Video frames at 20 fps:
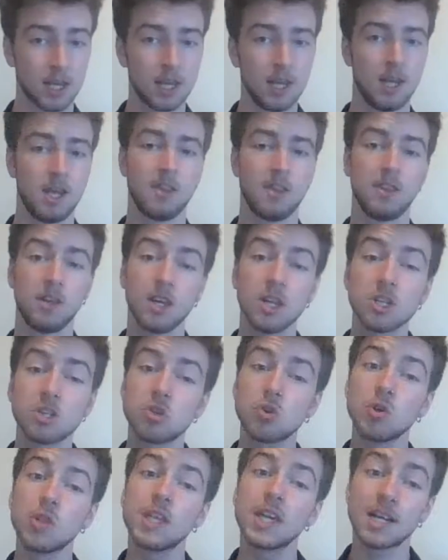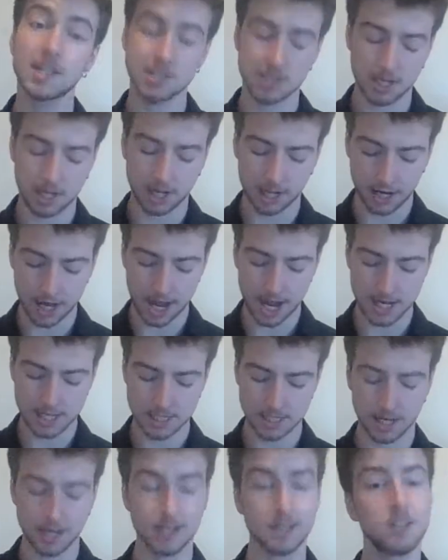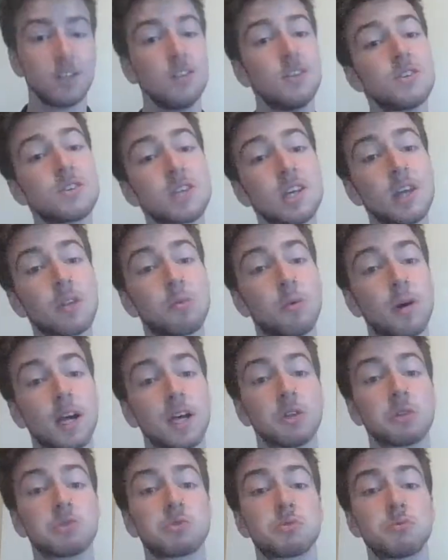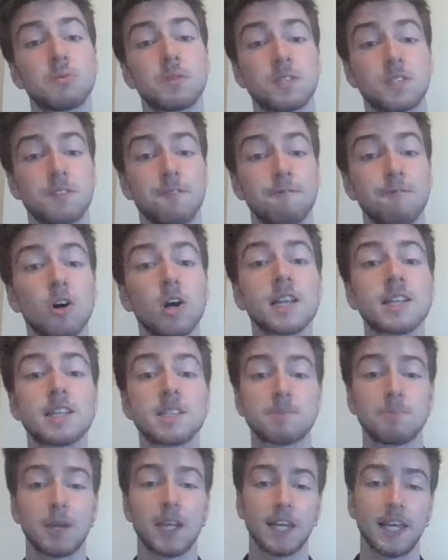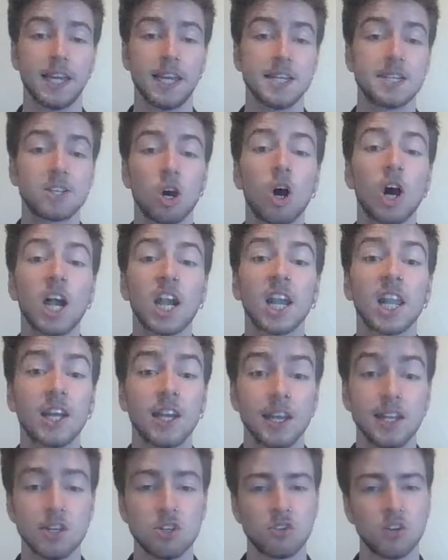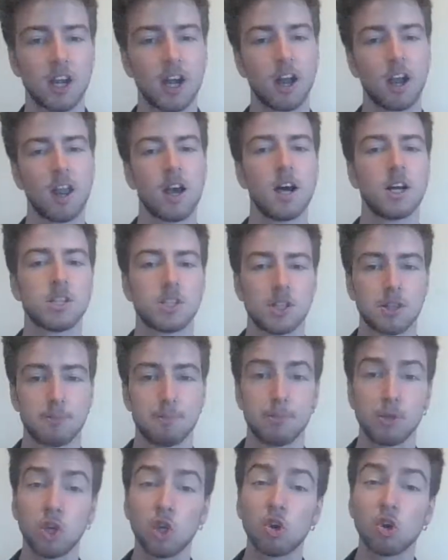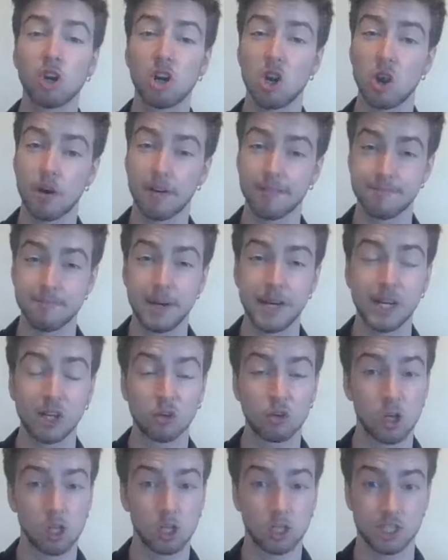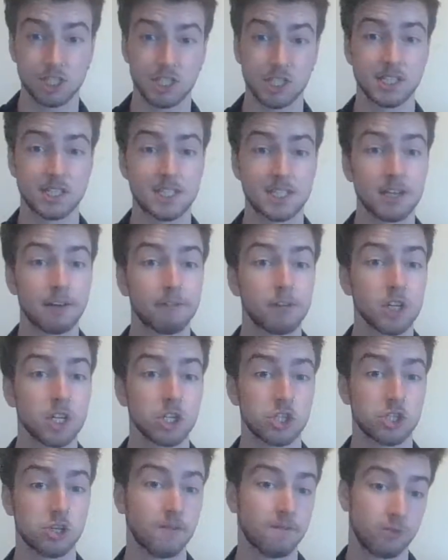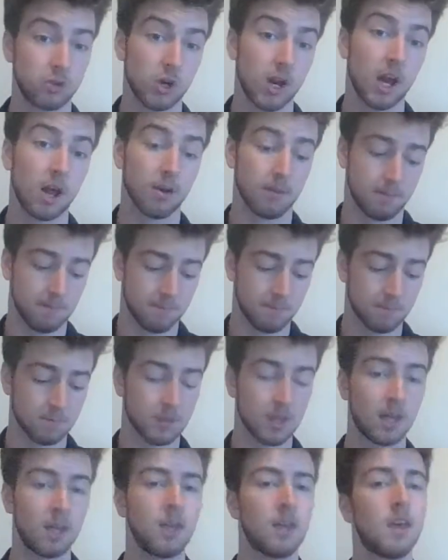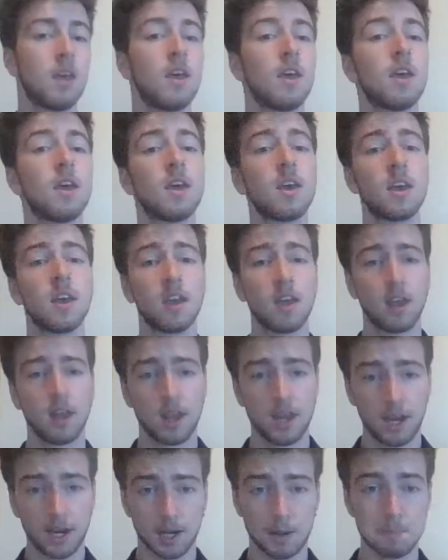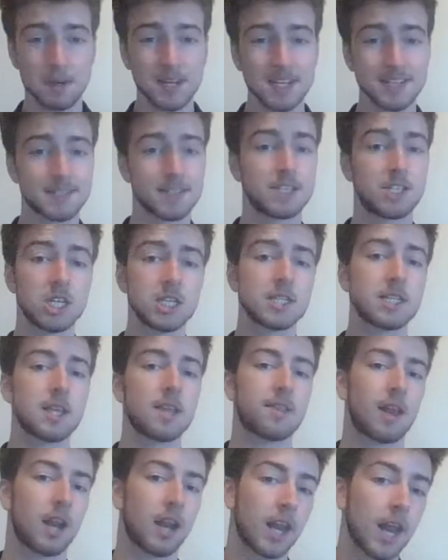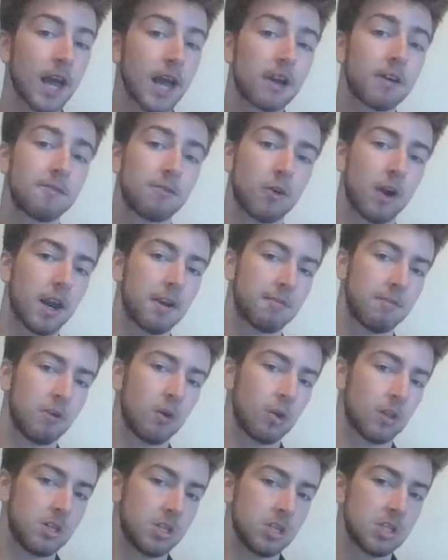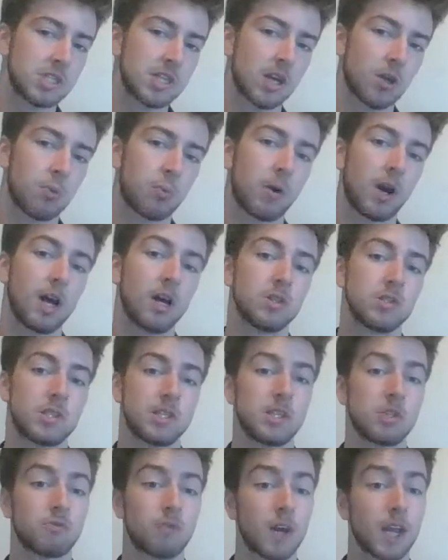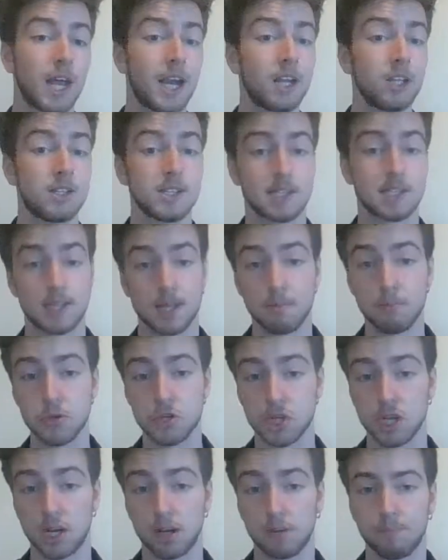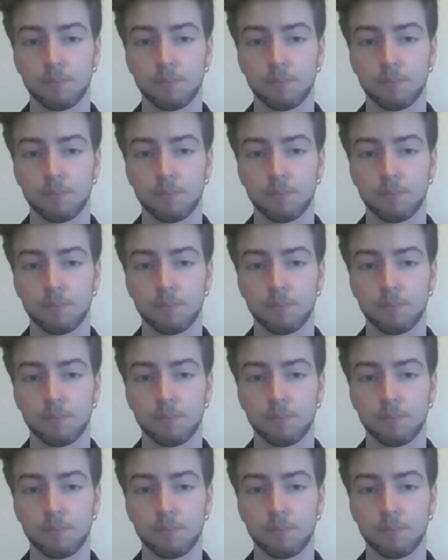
In the year 2018, New South Wales was defined as being entirely in drought under the Bureau of Meteorology's definition of drought. It can be suggested that lack of rainfall in New South Wales is related to temperature.